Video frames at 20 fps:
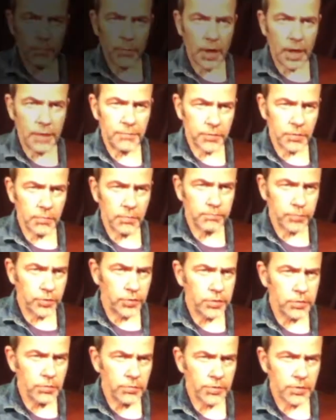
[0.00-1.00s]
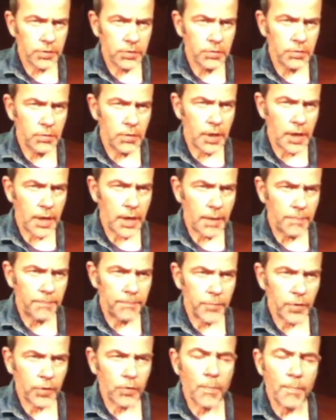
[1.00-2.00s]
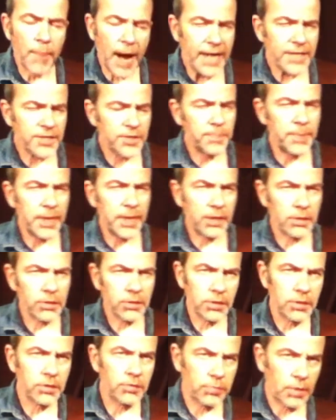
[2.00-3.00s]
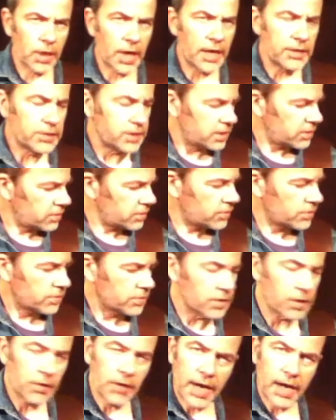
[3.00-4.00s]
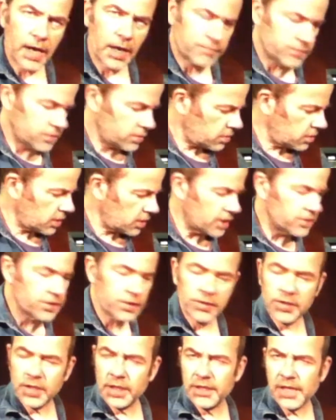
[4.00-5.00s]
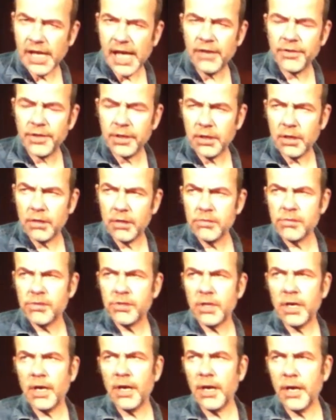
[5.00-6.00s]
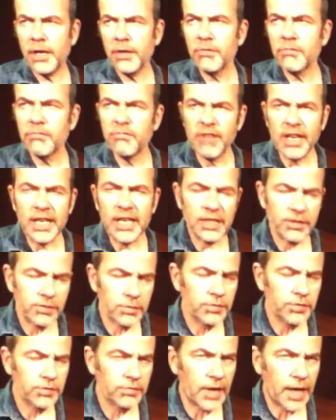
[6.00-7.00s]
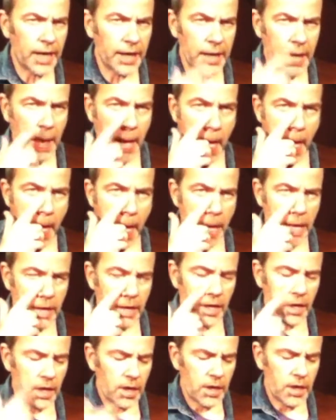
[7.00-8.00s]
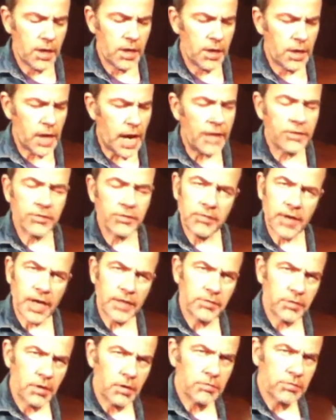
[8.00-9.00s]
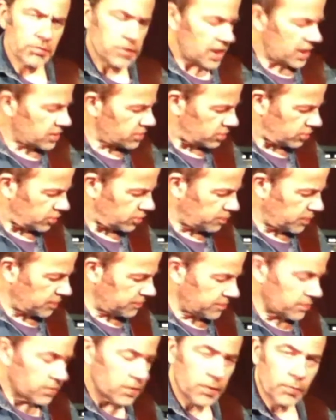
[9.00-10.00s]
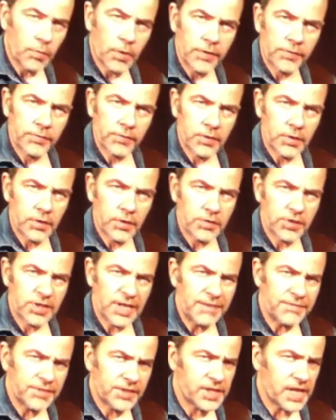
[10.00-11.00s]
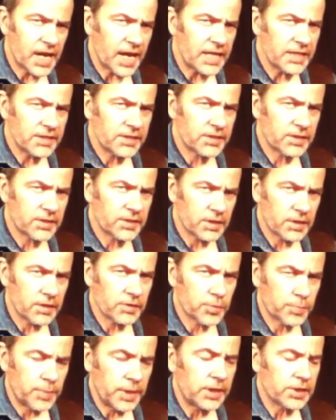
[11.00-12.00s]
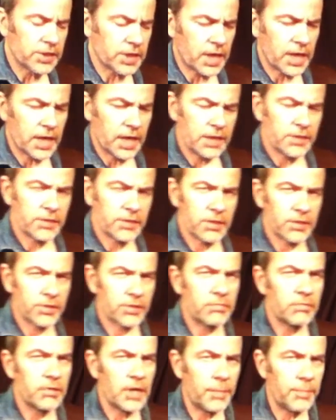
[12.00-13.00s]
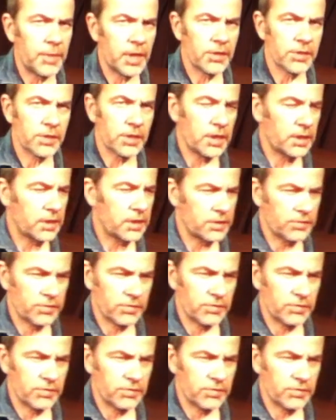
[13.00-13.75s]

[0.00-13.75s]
If you choose to combine speakers, that's what I did. So I have the Legends and the alnicos. You really should try. I tried those Legends before with the 78 speakers I had, the ceramics, and